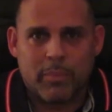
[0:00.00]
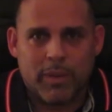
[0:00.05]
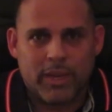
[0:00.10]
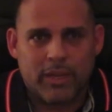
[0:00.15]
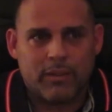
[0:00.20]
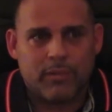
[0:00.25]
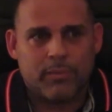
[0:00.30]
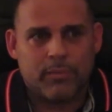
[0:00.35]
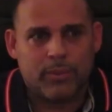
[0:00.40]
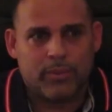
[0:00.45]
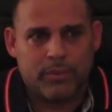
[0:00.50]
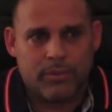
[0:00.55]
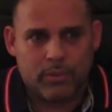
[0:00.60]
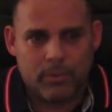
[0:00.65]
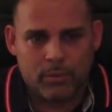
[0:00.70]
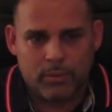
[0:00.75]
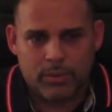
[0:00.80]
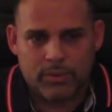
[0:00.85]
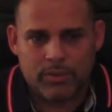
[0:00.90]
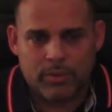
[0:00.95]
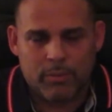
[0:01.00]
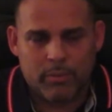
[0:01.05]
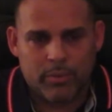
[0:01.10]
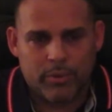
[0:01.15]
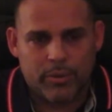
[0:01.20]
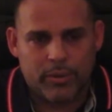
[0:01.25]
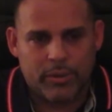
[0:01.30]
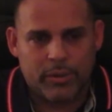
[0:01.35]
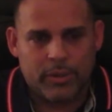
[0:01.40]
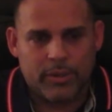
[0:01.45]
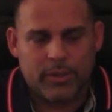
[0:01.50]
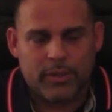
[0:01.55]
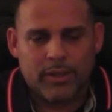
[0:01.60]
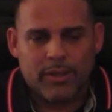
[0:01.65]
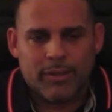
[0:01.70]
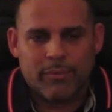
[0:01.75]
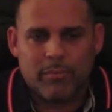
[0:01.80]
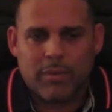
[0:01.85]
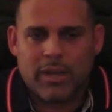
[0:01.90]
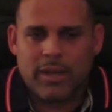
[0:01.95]
My spikes was always on point.
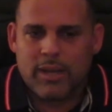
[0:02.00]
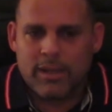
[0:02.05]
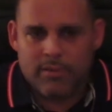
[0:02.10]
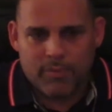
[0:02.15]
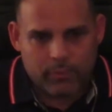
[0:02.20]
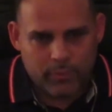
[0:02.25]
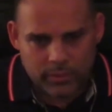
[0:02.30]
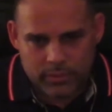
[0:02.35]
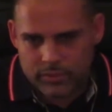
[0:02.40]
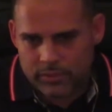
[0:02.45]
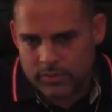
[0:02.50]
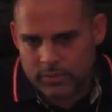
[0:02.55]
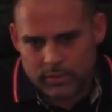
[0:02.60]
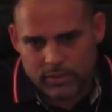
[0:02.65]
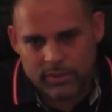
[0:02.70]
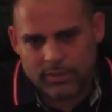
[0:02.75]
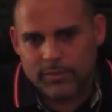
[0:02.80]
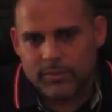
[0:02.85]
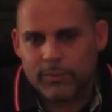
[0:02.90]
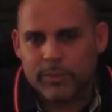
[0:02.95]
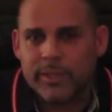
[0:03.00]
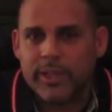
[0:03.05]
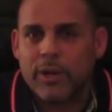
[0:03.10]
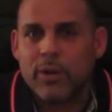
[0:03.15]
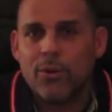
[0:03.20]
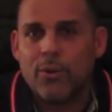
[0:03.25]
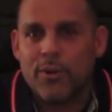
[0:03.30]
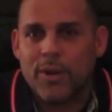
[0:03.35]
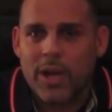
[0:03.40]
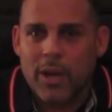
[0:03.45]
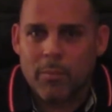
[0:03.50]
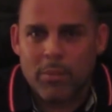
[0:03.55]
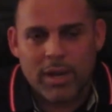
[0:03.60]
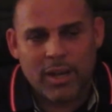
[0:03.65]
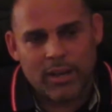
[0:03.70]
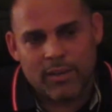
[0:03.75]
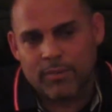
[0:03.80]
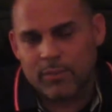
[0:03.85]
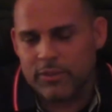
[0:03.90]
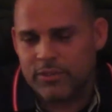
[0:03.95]
My left was what they call now. My
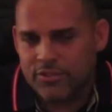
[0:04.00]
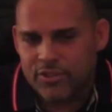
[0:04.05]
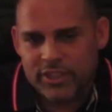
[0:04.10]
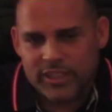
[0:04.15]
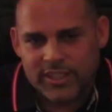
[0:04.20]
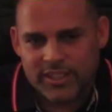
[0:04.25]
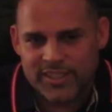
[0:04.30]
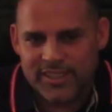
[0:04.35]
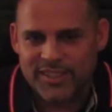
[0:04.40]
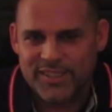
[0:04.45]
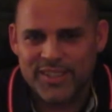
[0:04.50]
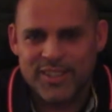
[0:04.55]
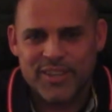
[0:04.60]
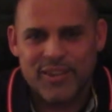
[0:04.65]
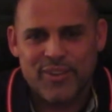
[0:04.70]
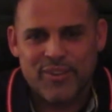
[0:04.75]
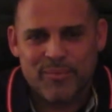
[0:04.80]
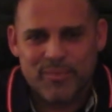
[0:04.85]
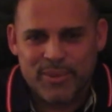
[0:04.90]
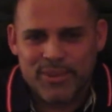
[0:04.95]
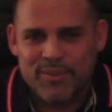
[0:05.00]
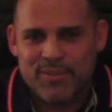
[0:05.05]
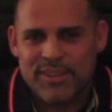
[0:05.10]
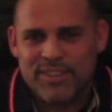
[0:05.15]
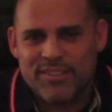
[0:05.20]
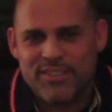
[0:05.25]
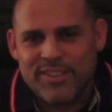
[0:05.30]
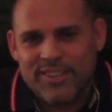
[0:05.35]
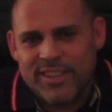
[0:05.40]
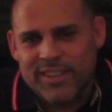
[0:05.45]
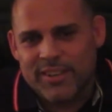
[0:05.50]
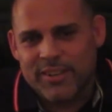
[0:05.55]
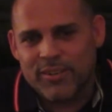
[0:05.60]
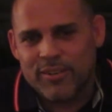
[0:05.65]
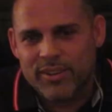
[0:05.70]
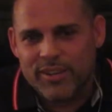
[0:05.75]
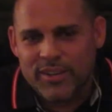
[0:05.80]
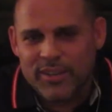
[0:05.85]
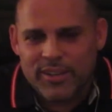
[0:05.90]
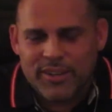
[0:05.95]
left was chicken. But eventually,
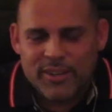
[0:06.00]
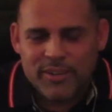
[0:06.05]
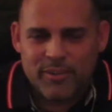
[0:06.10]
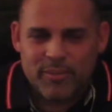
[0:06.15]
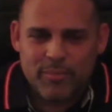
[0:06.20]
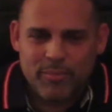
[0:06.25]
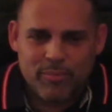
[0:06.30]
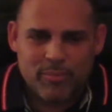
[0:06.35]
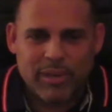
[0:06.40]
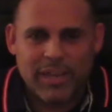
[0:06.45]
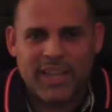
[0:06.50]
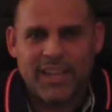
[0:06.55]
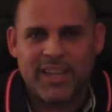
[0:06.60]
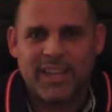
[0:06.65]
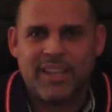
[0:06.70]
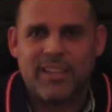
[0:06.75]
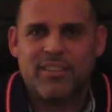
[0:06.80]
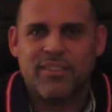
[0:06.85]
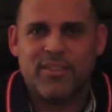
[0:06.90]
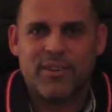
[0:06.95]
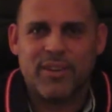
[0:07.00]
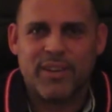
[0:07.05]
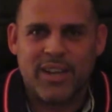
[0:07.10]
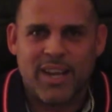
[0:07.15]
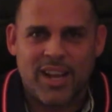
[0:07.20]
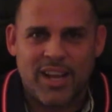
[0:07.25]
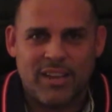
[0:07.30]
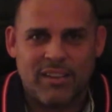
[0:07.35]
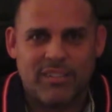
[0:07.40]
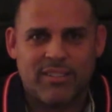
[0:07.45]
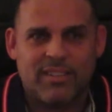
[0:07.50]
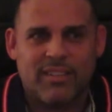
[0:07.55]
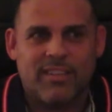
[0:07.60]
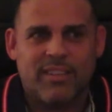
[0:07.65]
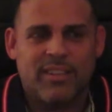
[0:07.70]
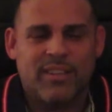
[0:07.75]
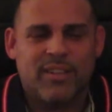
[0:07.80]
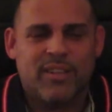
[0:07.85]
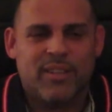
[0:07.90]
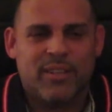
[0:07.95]
playing against certain guys,
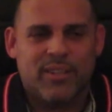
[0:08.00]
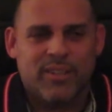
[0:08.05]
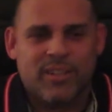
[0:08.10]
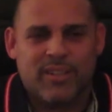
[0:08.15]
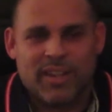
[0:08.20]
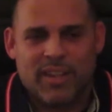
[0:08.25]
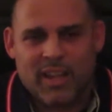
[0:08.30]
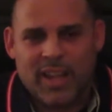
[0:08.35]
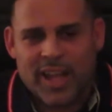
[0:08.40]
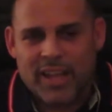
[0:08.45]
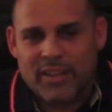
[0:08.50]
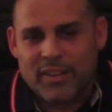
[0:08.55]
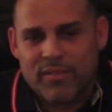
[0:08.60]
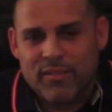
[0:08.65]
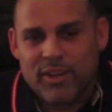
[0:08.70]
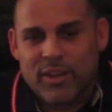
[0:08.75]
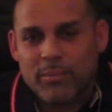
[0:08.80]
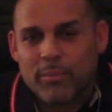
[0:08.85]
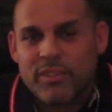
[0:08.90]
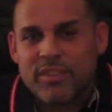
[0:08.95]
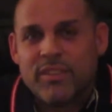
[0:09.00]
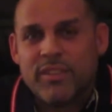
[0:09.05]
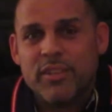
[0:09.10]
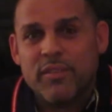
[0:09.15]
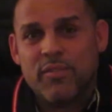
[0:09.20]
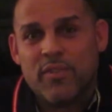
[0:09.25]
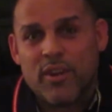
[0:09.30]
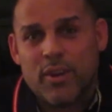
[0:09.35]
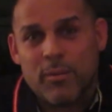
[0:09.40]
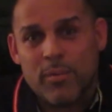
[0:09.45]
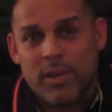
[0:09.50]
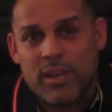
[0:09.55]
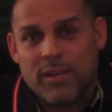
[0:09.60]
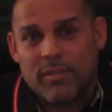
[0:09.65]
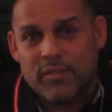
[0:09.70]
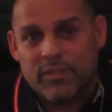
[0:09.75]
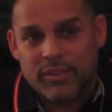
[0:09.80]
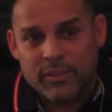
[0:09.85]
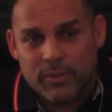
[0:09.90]
I developed a stiff arm left.